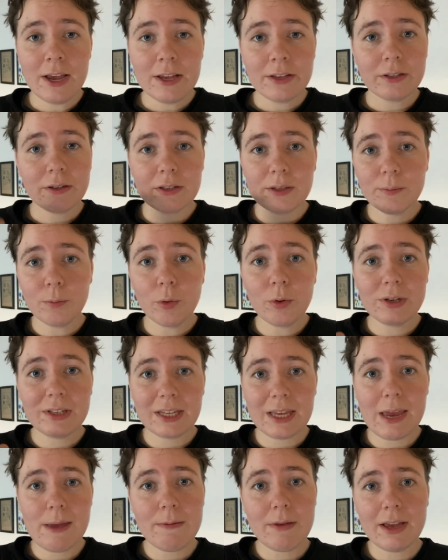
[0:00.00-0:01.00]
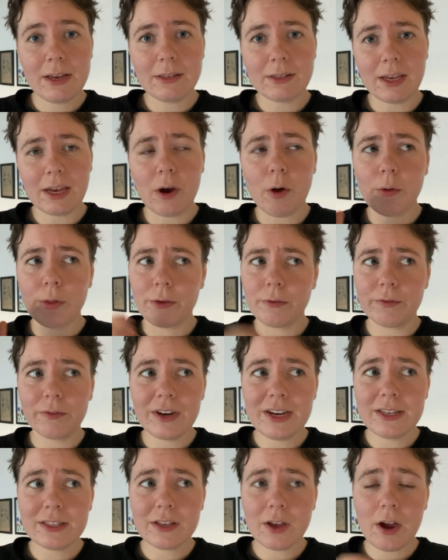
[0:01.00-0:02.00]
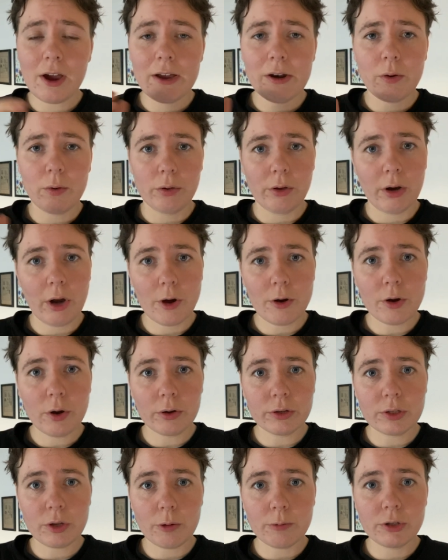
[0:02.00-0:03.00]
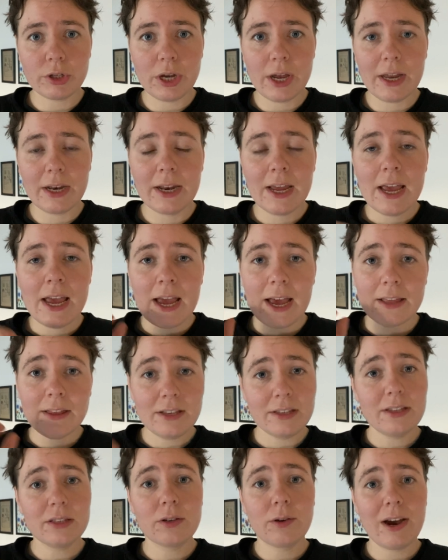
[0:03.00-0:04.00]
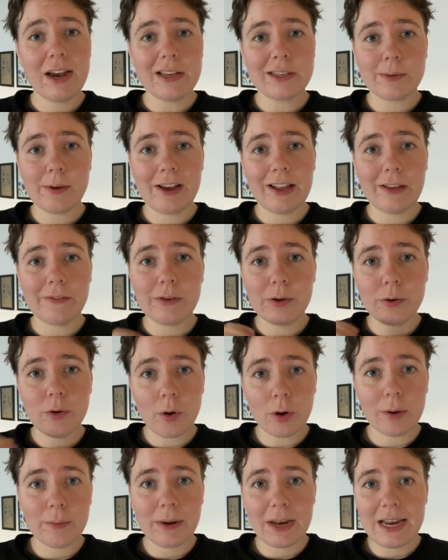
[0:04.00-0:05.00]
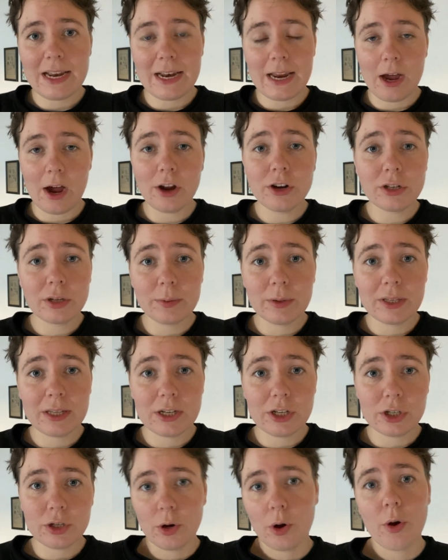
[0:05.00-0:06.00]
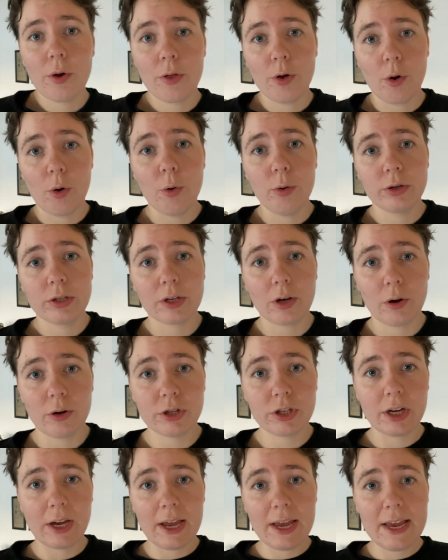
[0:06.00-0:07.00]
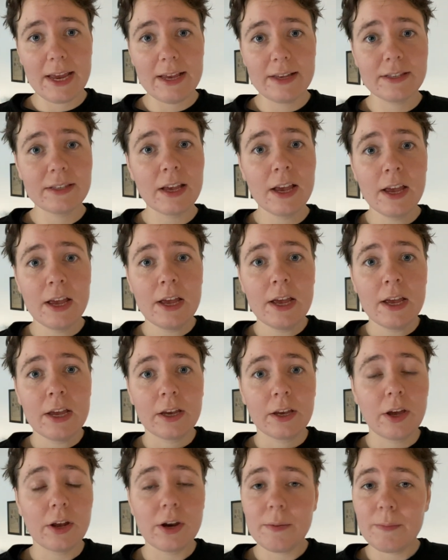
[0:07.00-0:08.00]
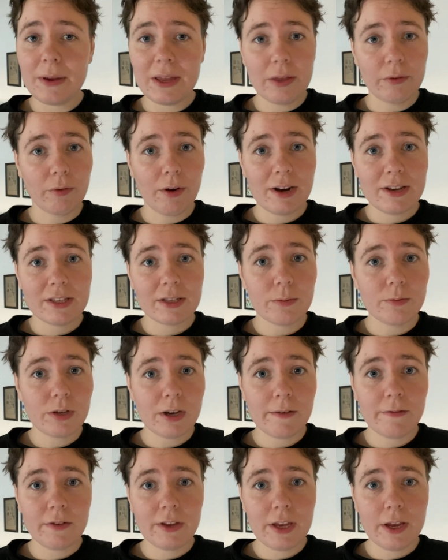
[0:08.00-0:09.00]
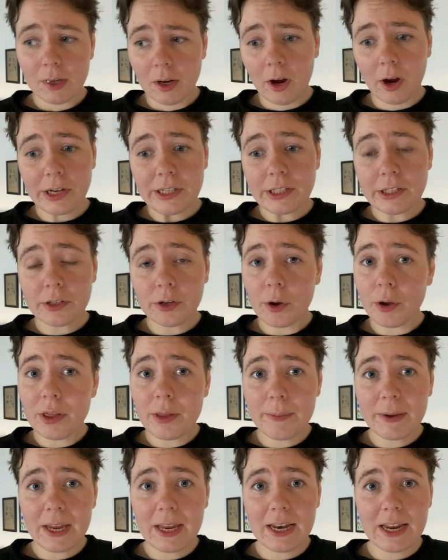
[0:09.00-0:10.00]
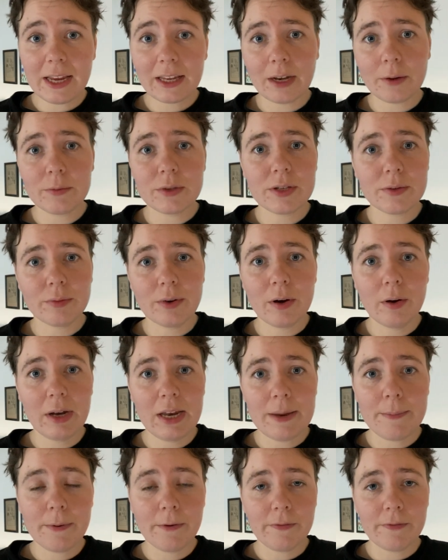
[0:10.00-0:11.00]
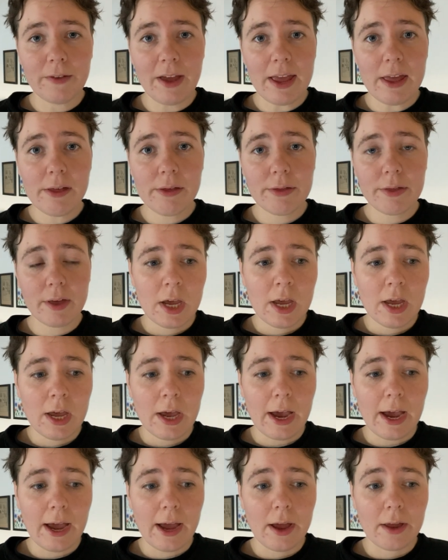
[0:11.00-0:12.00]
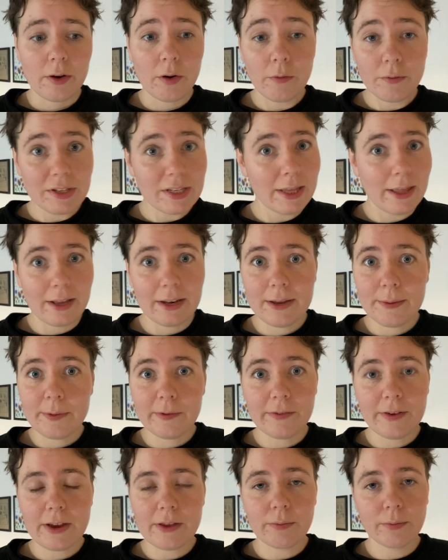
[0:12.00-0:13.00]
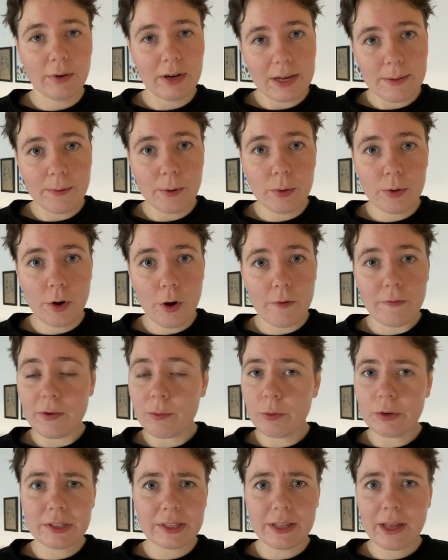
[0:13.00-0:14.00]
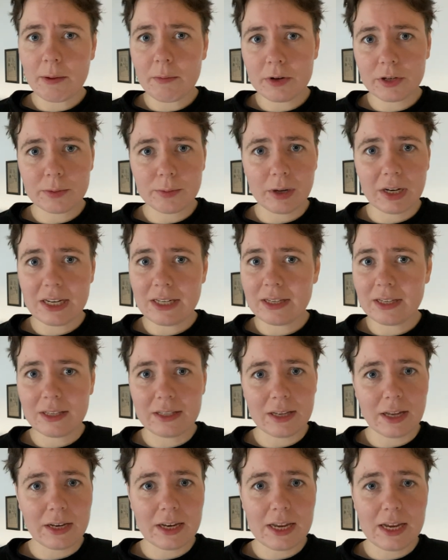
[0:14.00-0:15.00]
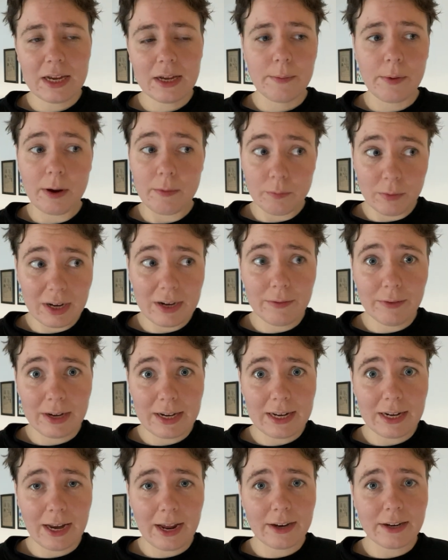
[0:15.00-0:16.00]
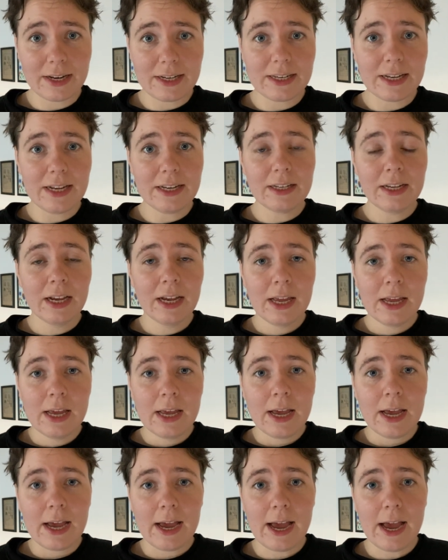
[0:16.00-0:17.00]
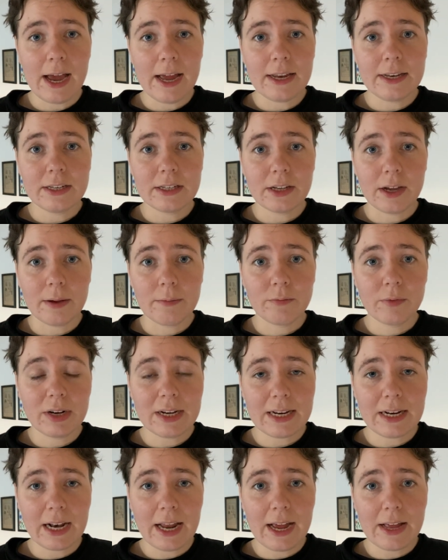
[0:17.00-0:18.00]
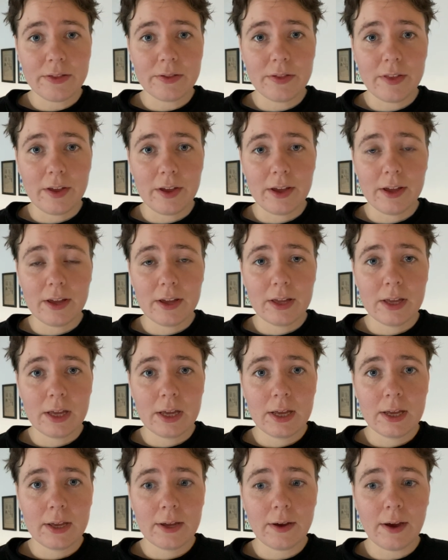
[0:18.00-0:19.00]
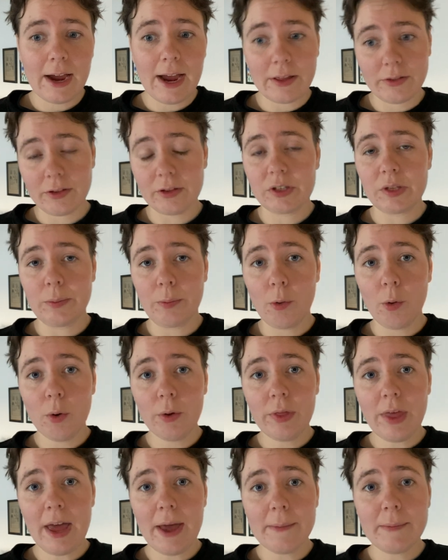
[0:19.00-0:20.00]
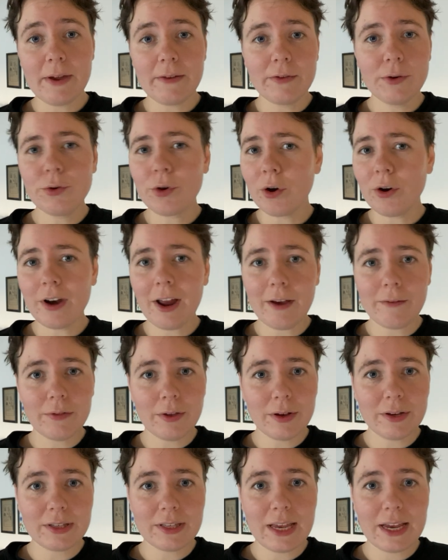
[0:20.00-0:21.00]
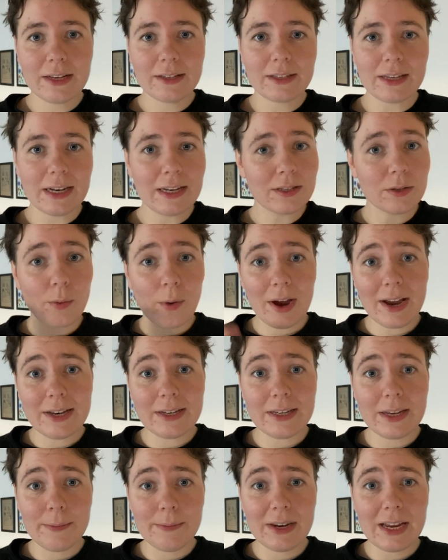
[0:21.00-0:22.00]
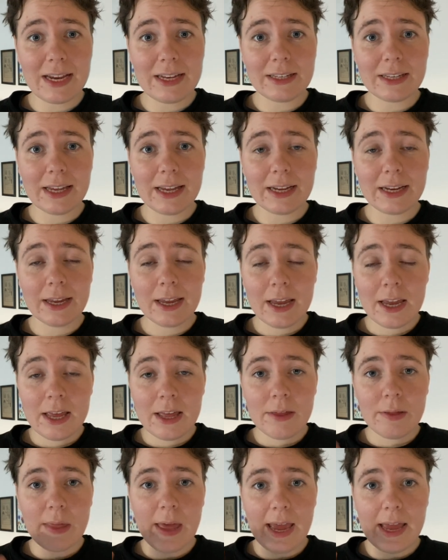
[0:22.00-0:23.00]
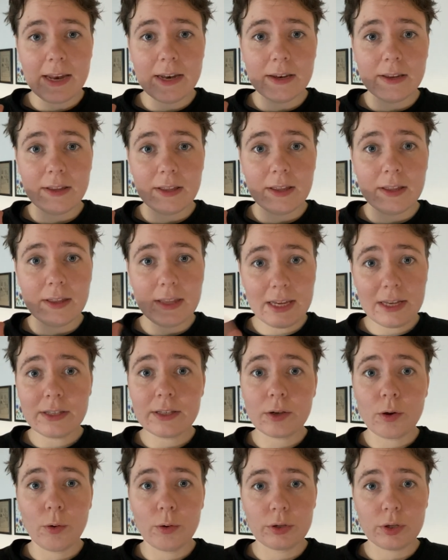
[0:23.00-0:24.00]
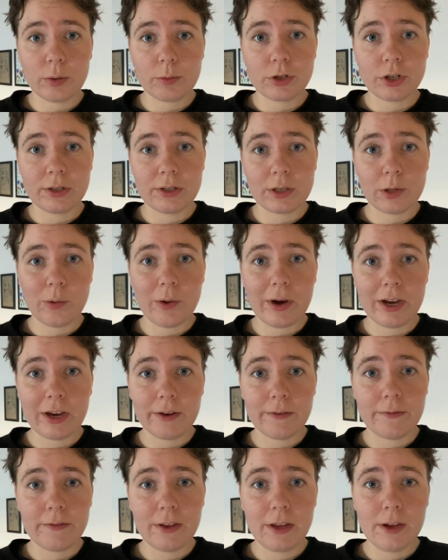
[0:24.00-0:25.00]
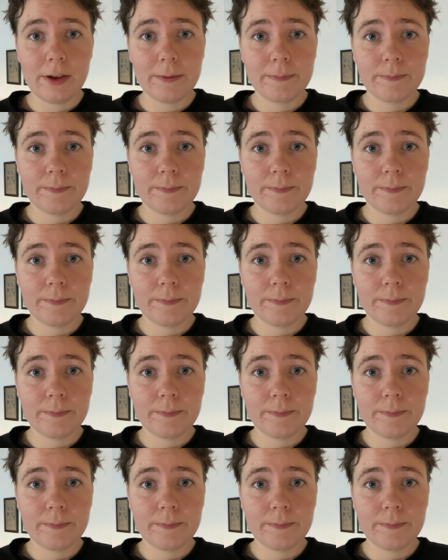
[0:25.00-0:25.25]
So it's important to keep things like on the free side or the low cost option. And this is great as well if you're not completely 100% sure that horticulture is going to be the right subject for you. I didn't know in the beginning, and it was a real leap of faith. And obviously that leap of faith really pulled off. It wasn't that much money to study, but I'm really, really glad I did. And I'm really glad that I had the support there. But if you don't have those things and it's quite intimidating, then these course options are quite good for you.